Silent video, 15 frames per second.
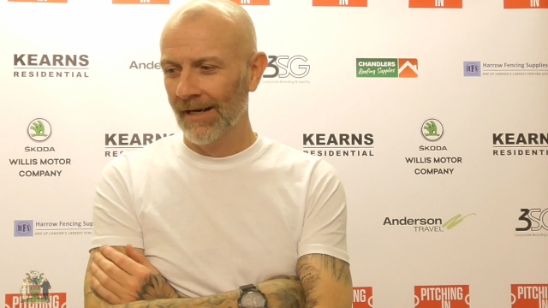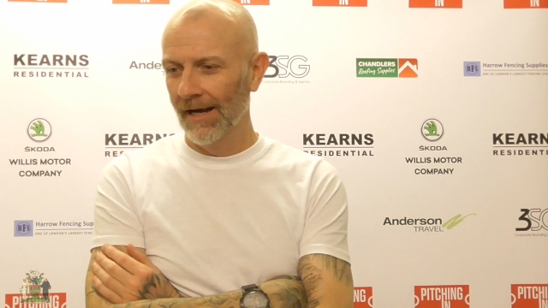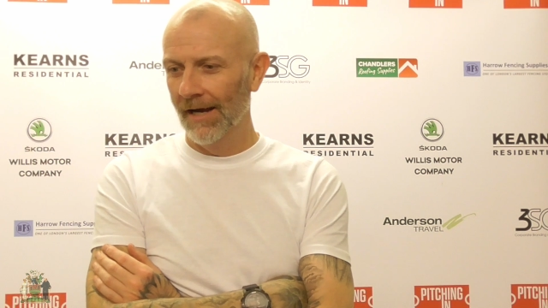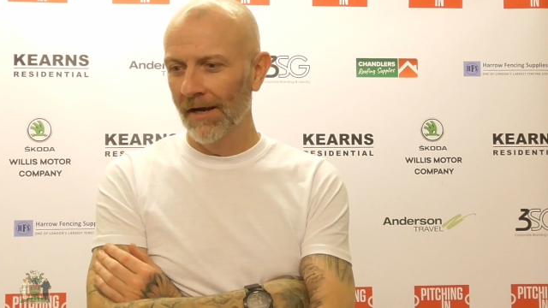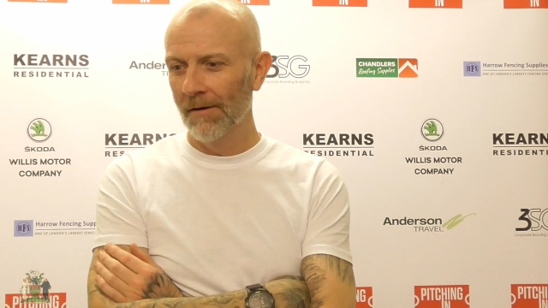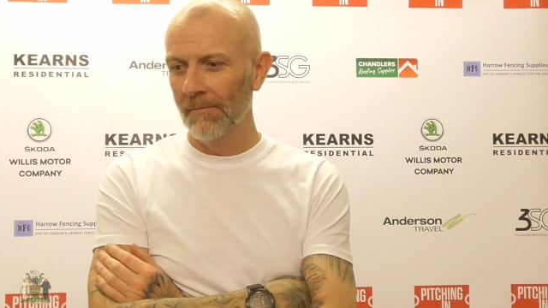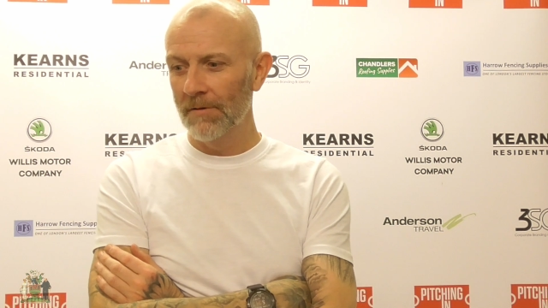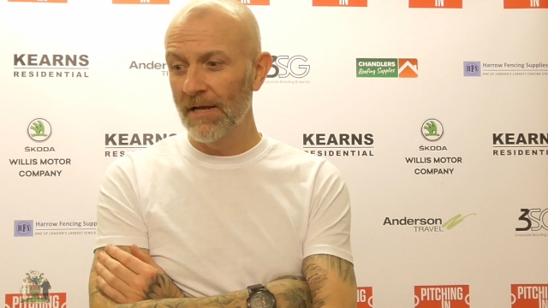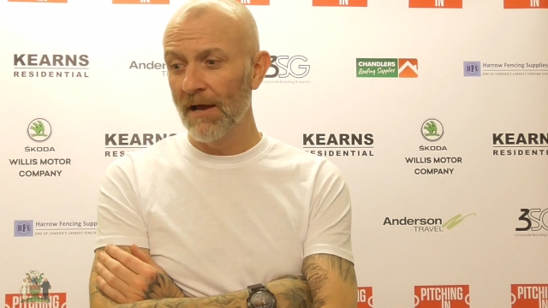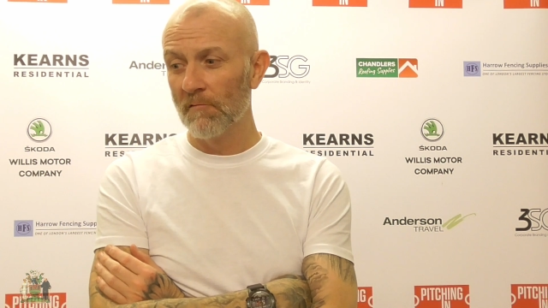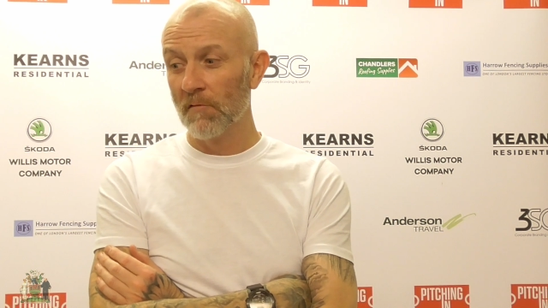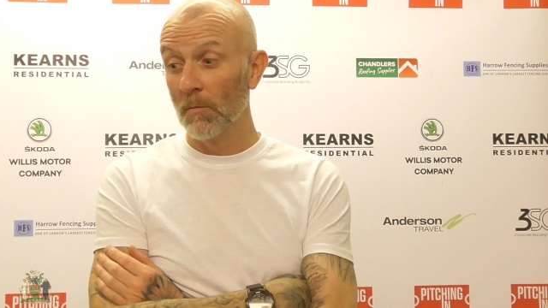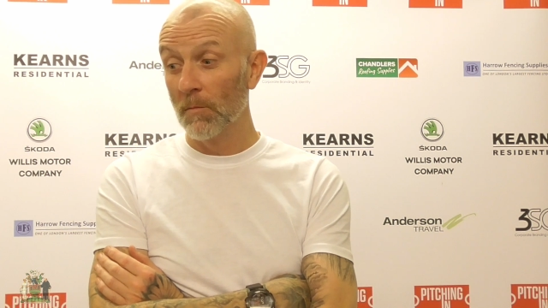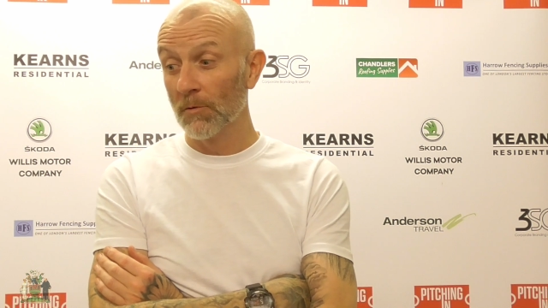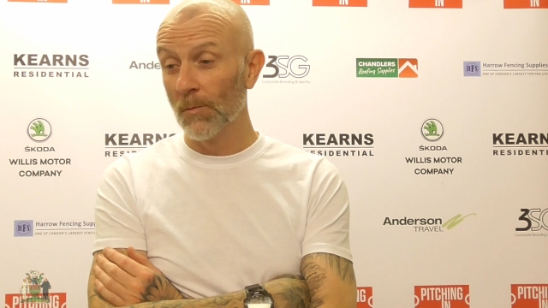
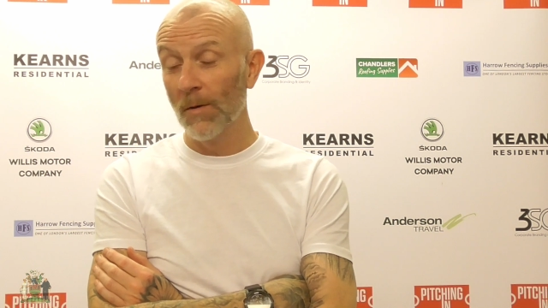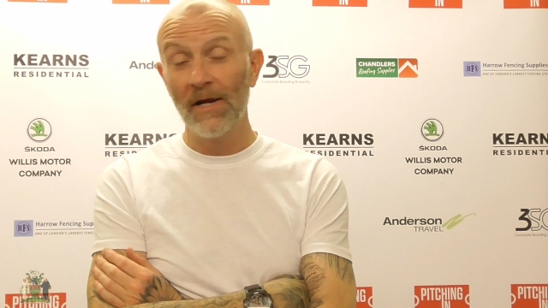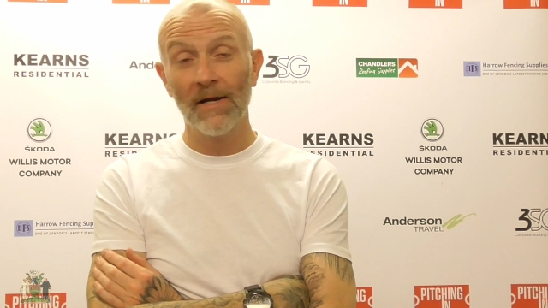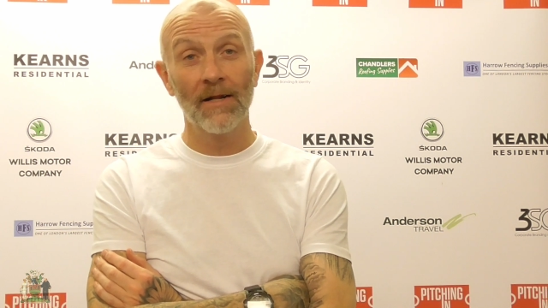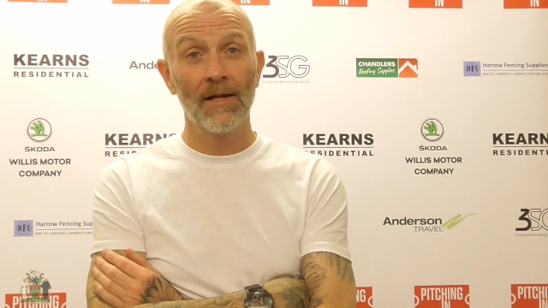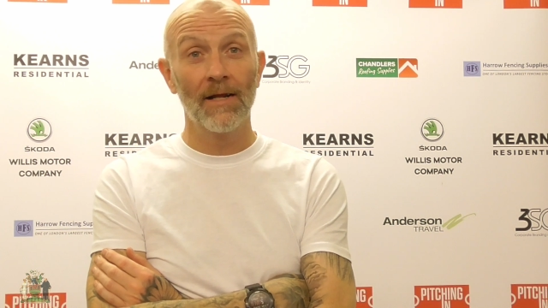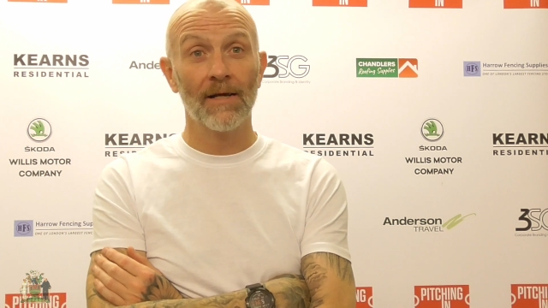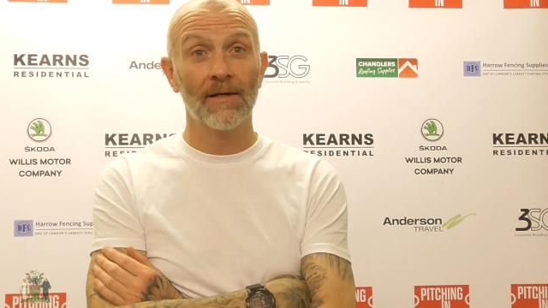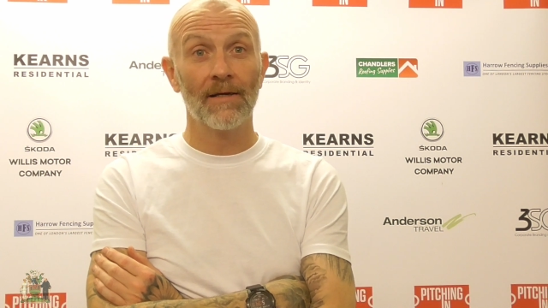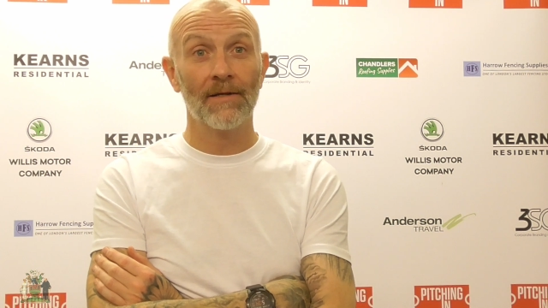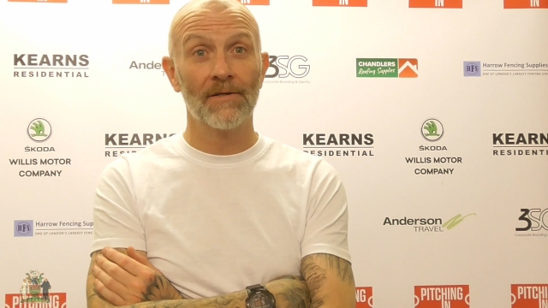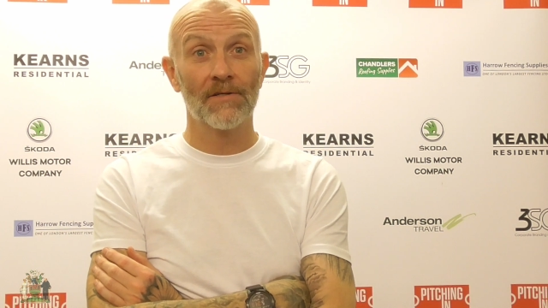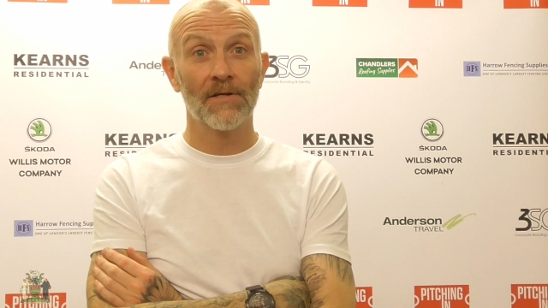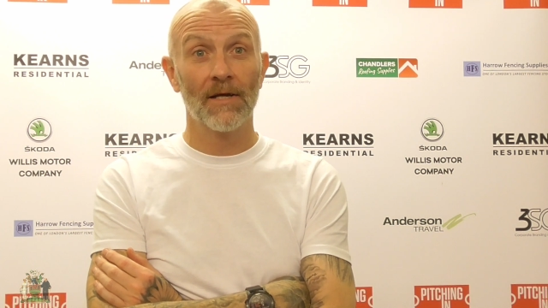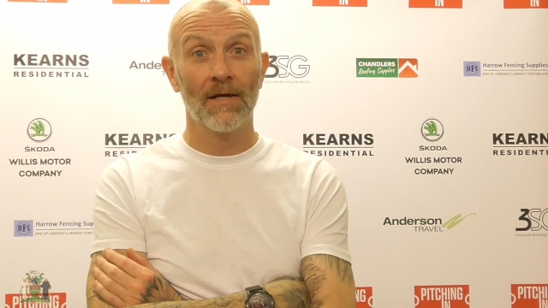Yeah, football's weird, isn't it?
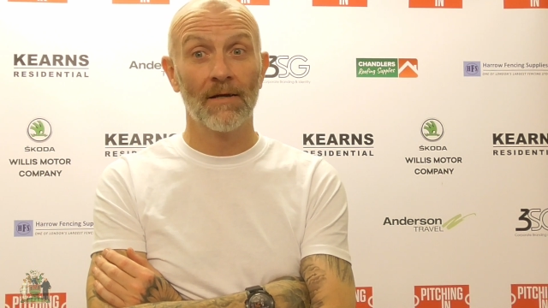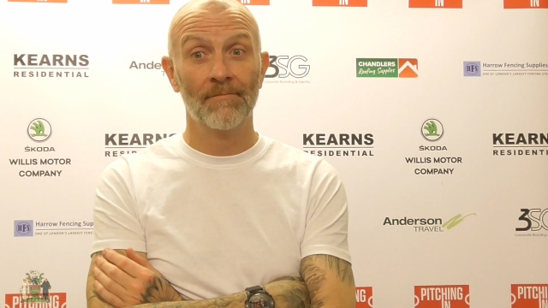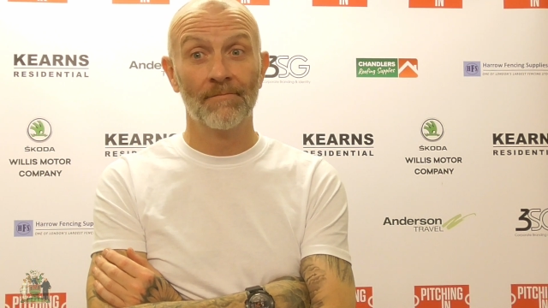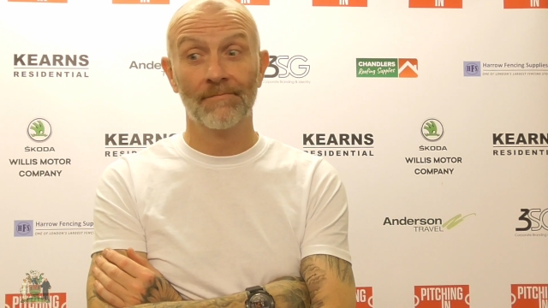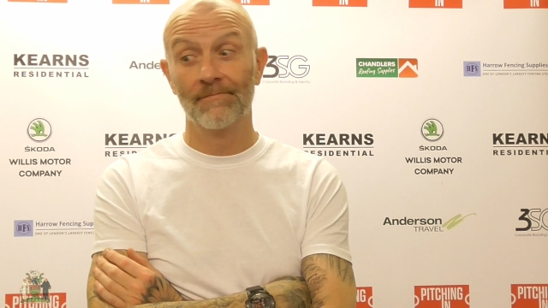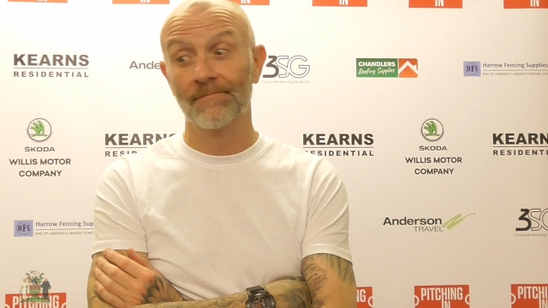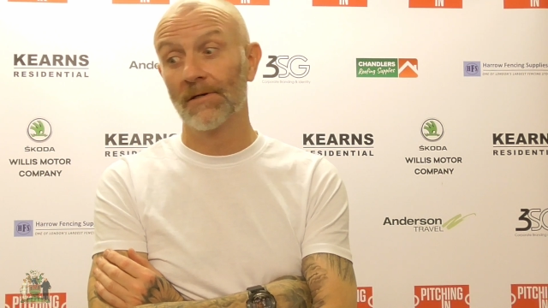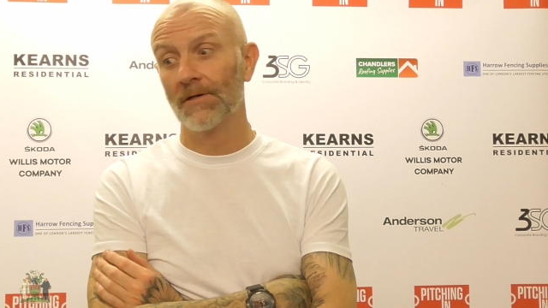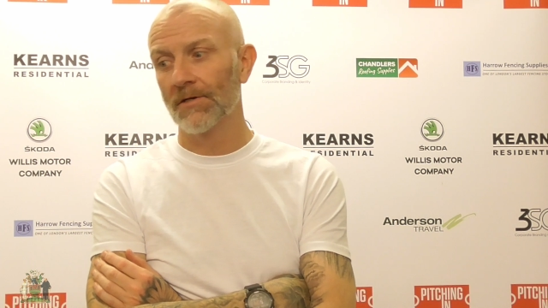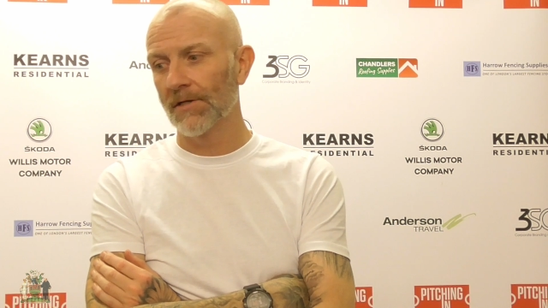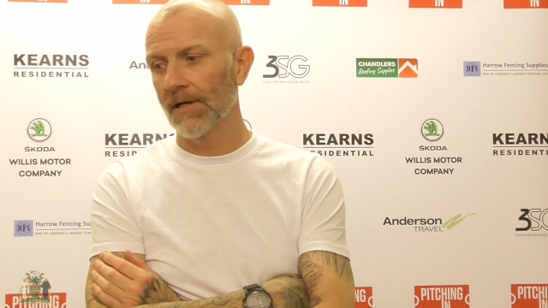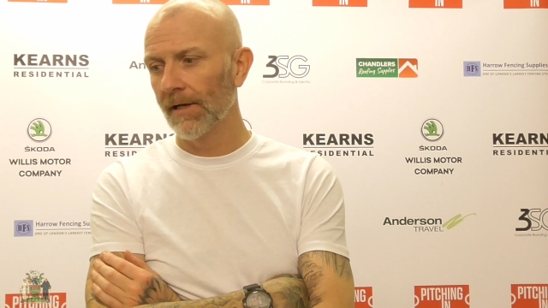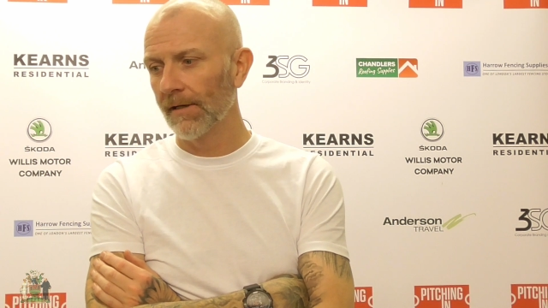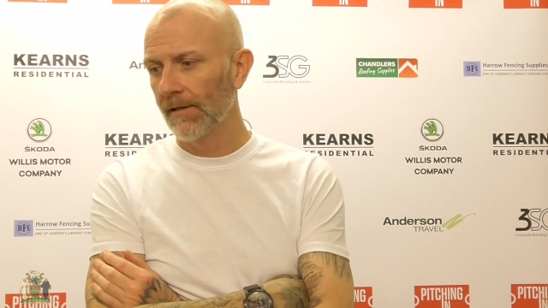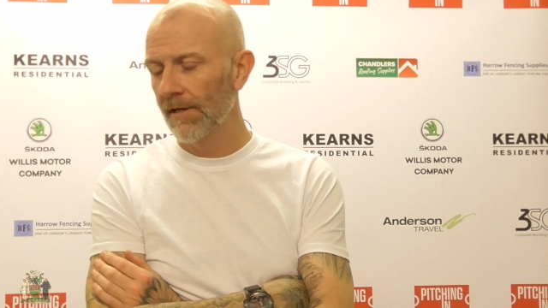It's like you
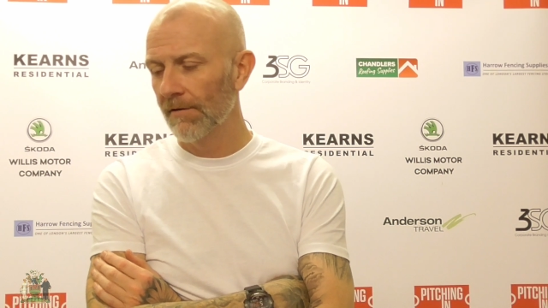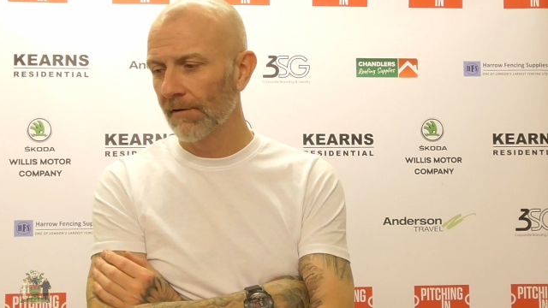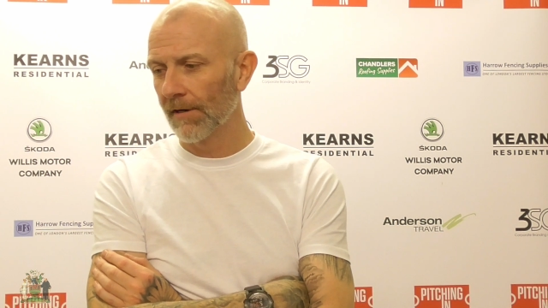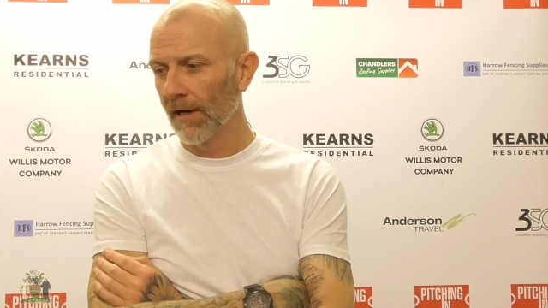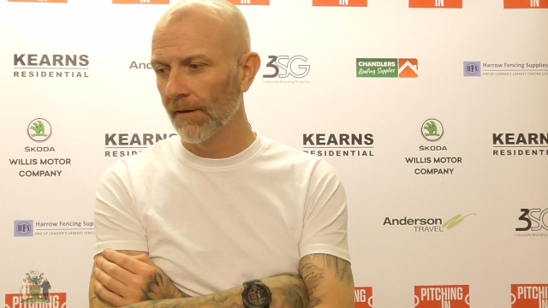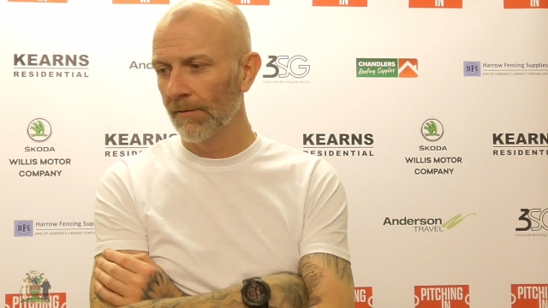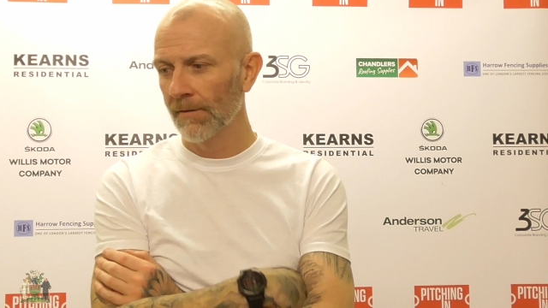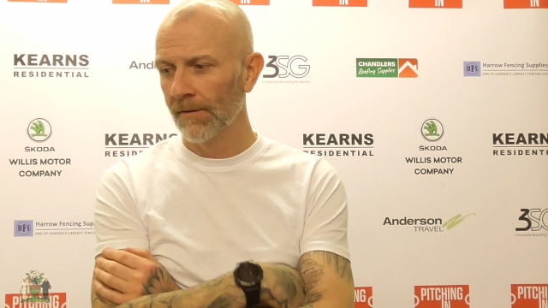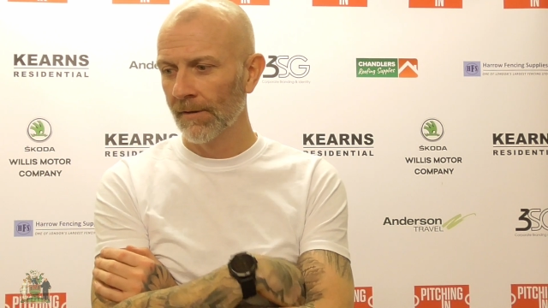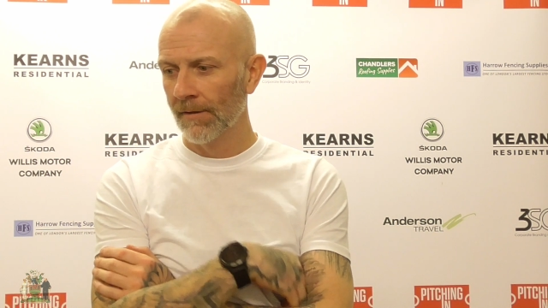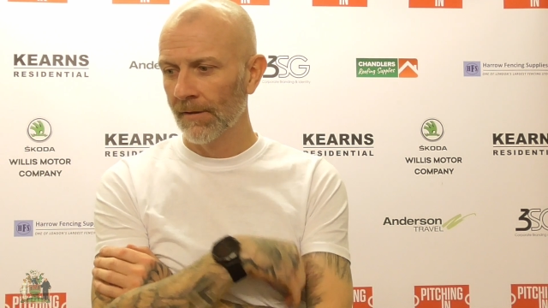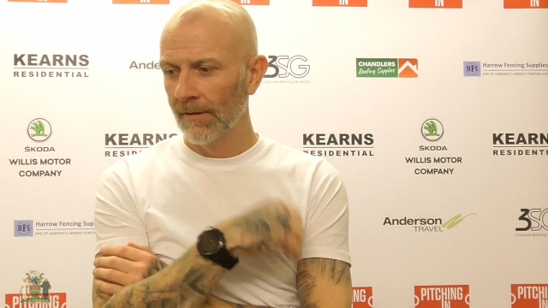say, a year ago.